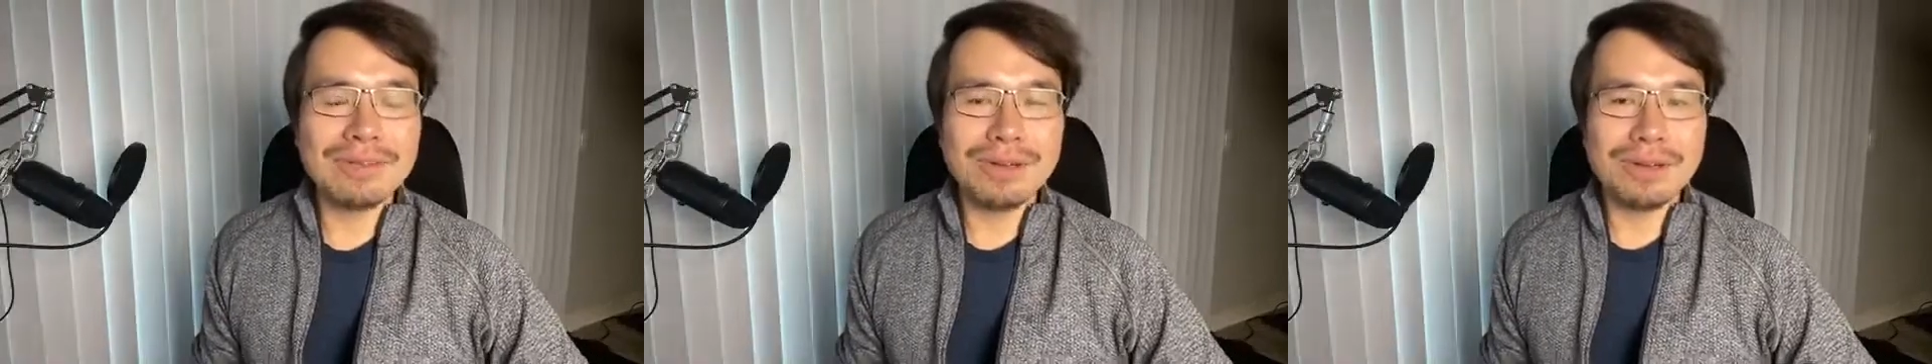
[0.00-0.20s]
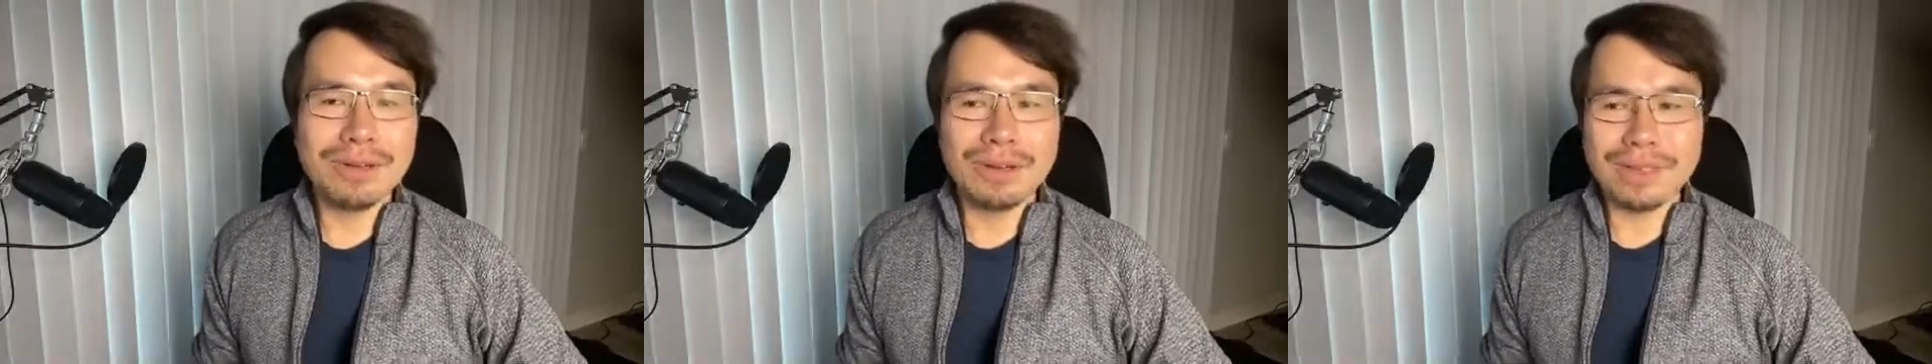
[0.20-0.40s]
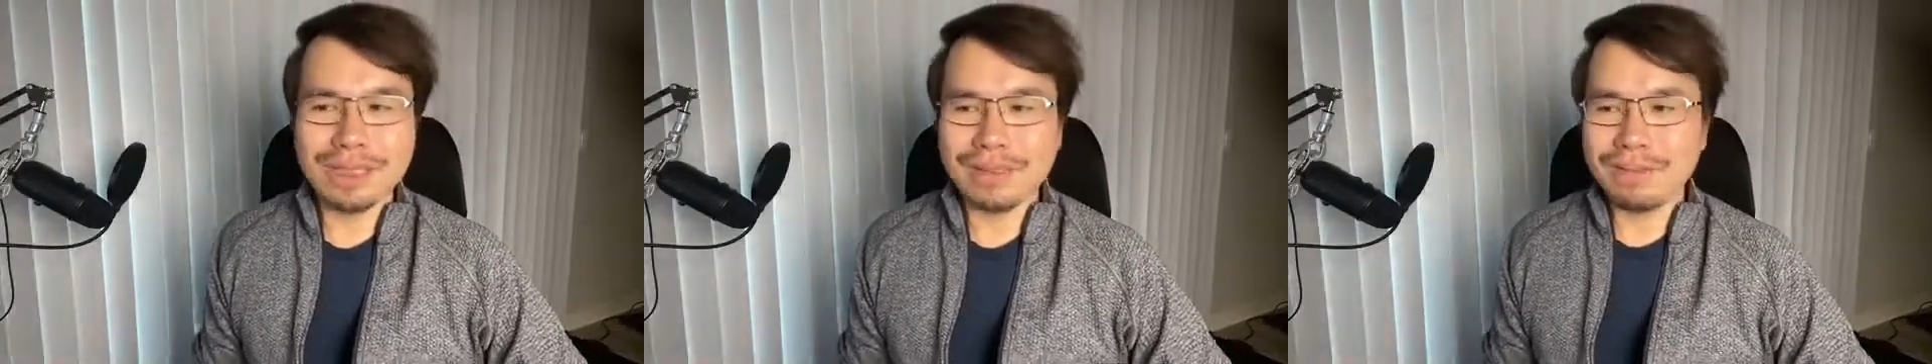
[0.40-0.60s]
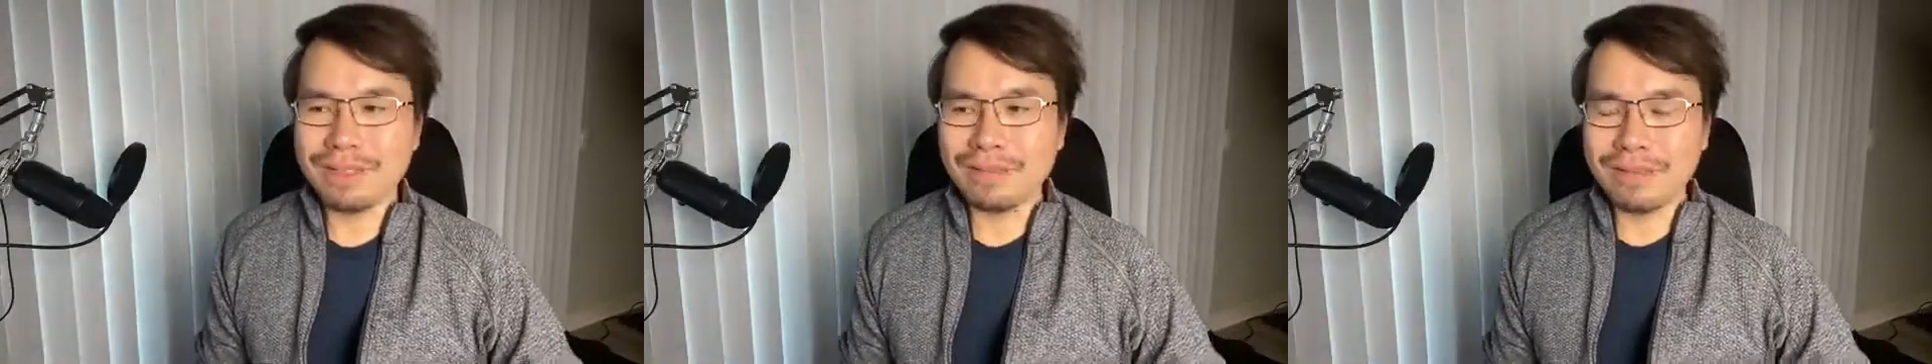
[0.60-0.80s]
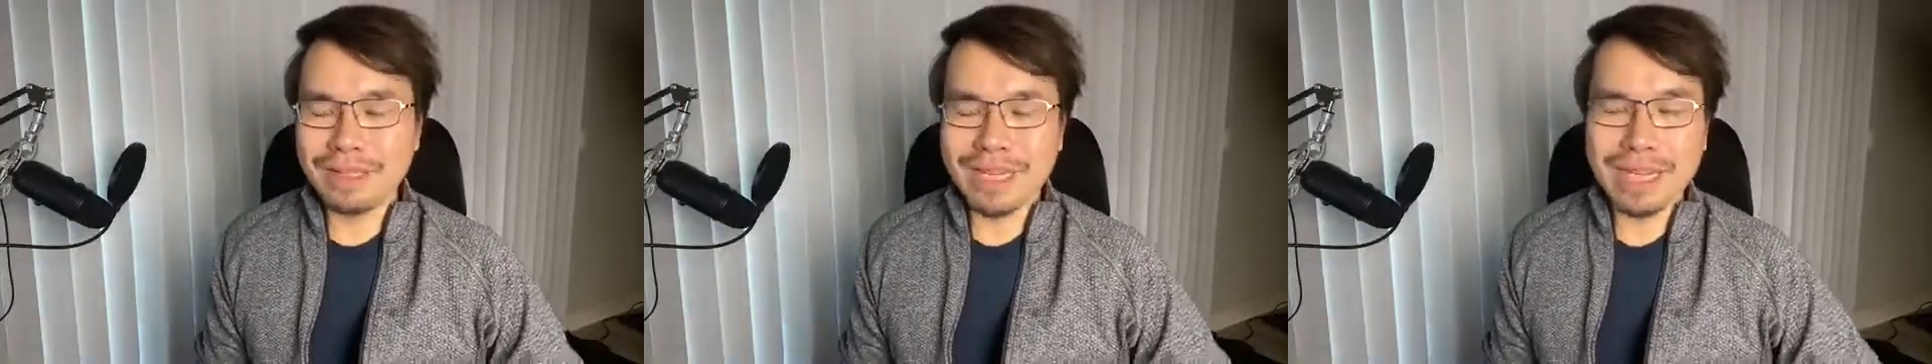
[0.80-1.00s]
photos if
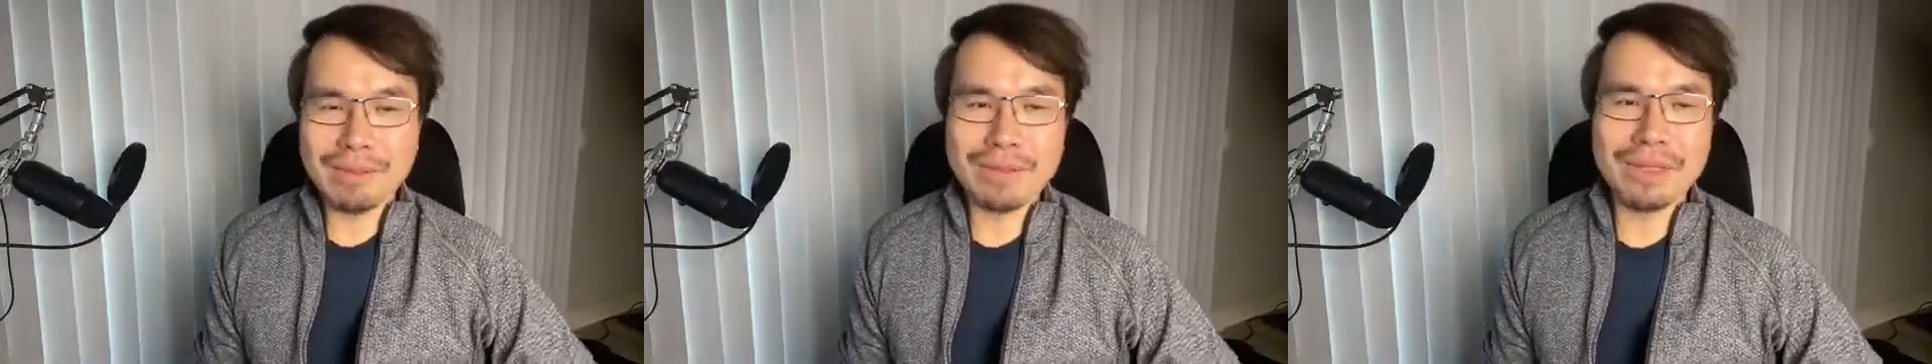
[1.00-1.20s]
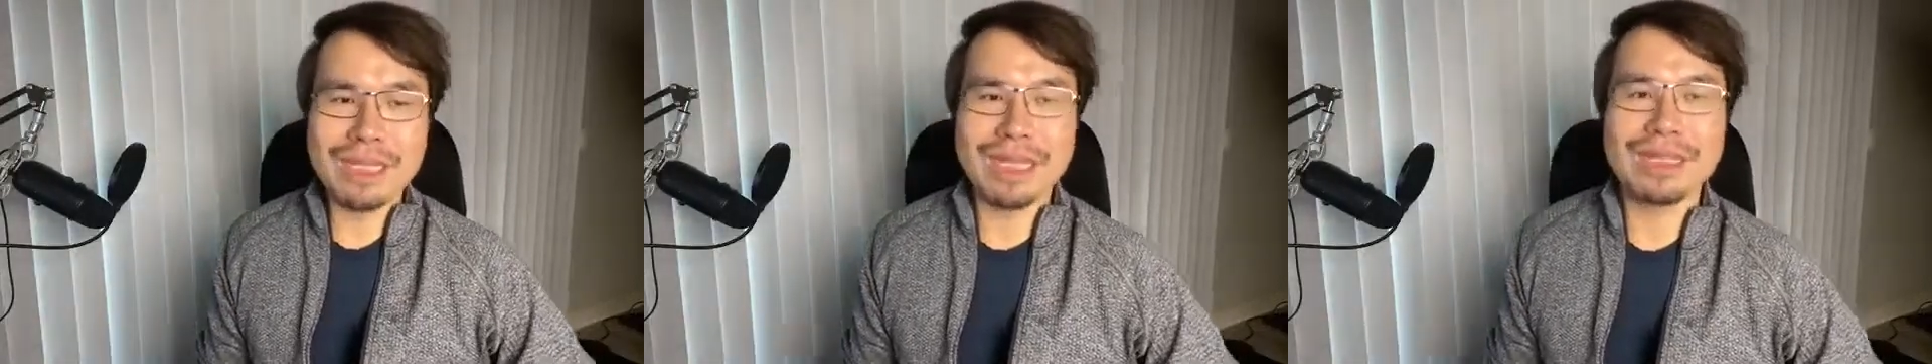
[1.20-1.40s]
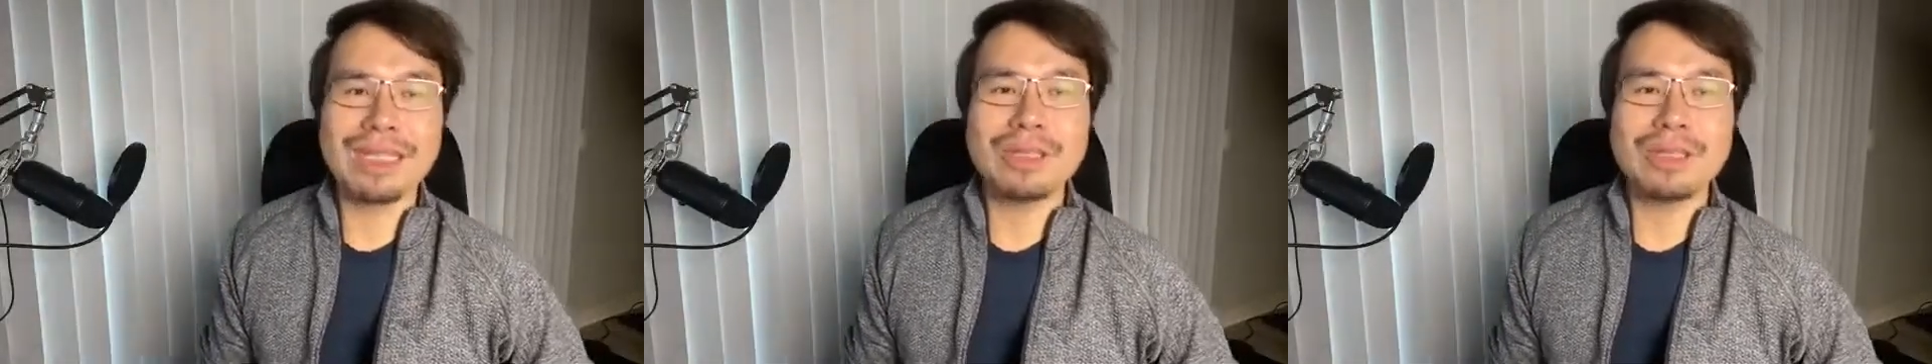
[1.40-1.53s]
the camera can